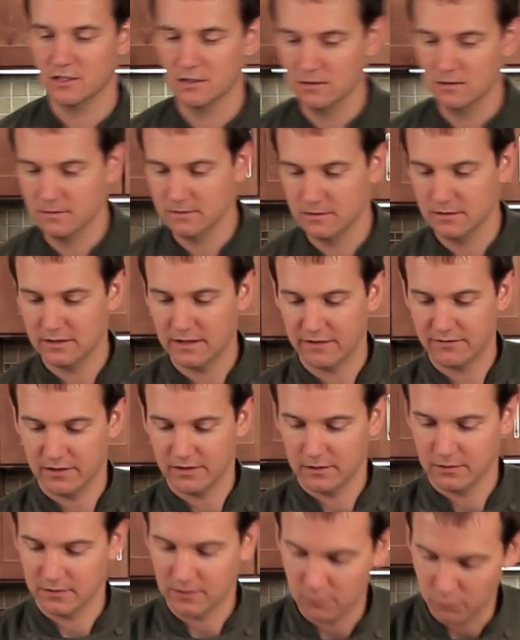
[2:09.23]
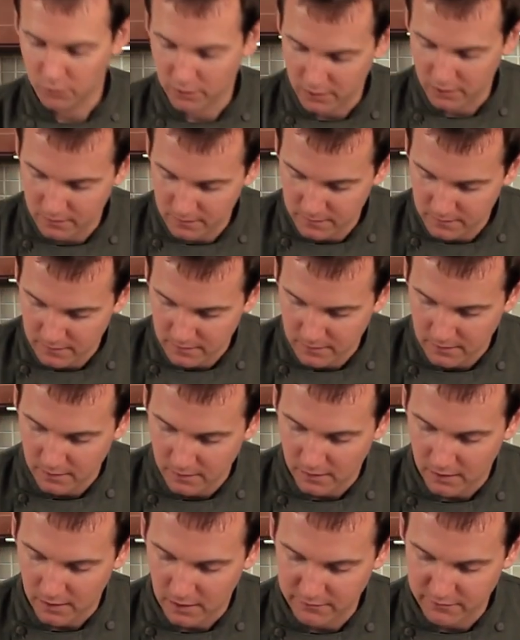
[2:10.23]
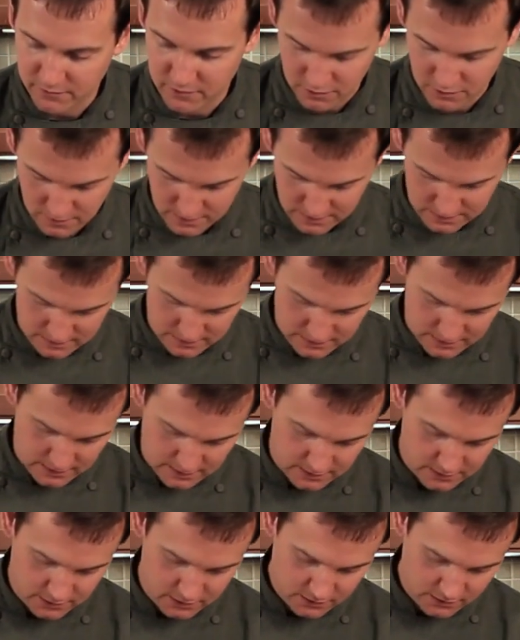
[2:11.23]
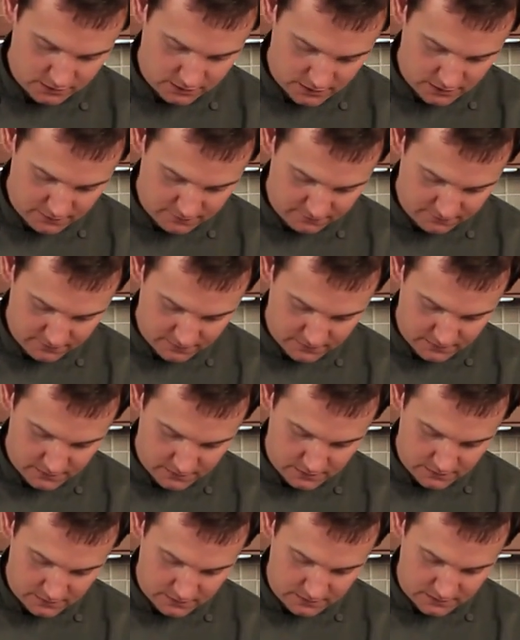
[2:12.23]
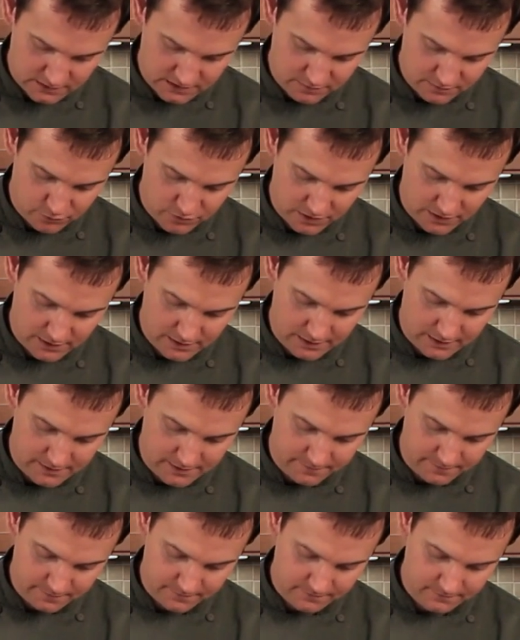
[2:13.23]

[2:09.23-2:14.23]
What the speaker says: You definitely don't want to overdo it, and just kind of sprinkle it